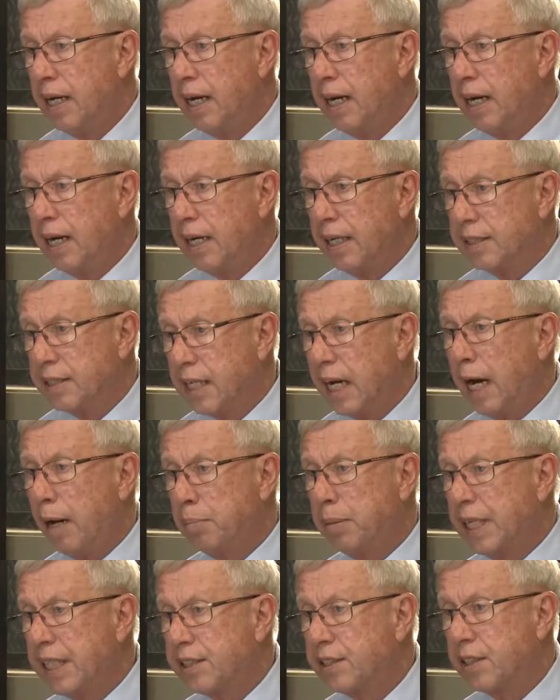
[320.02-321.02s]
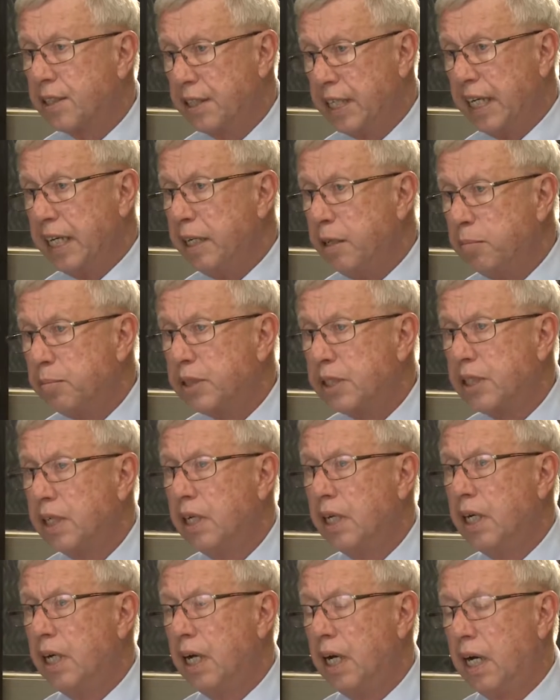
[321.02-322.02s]
uh, topics, themes,
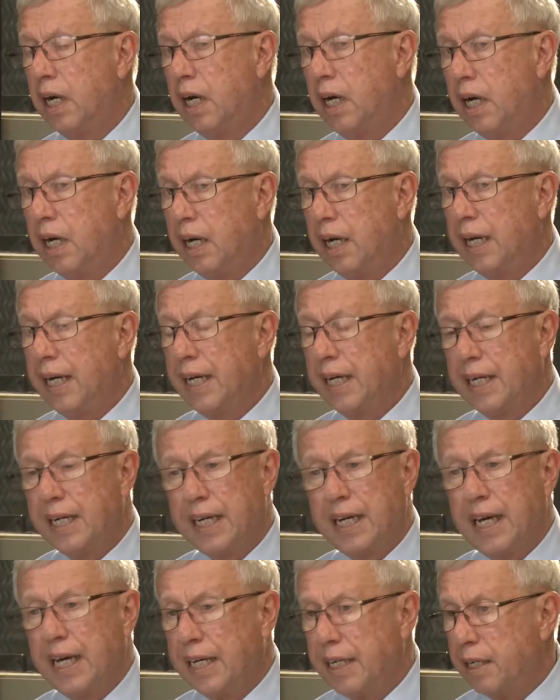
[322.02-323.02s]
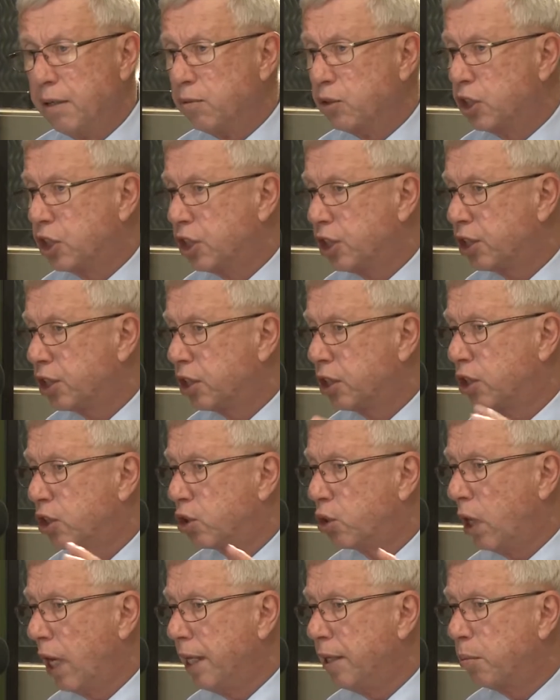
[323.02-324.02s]
uh, and again, it was just to
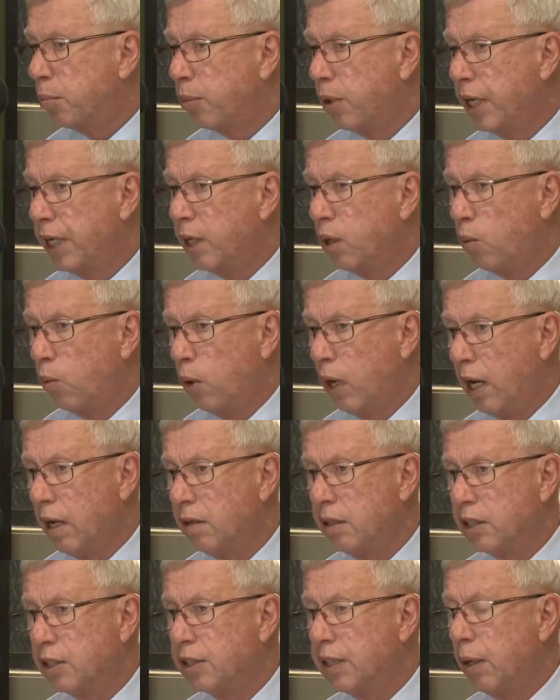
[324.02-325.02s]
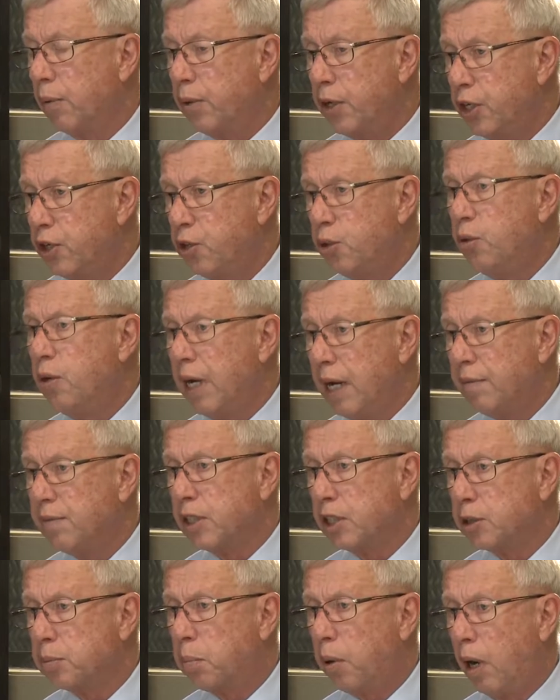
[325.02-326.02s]
try to bring awareness that we do have
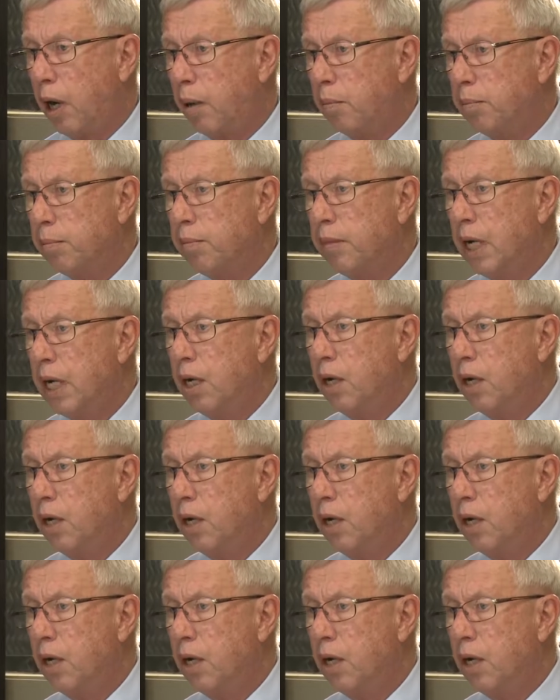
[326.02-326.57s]
this problem.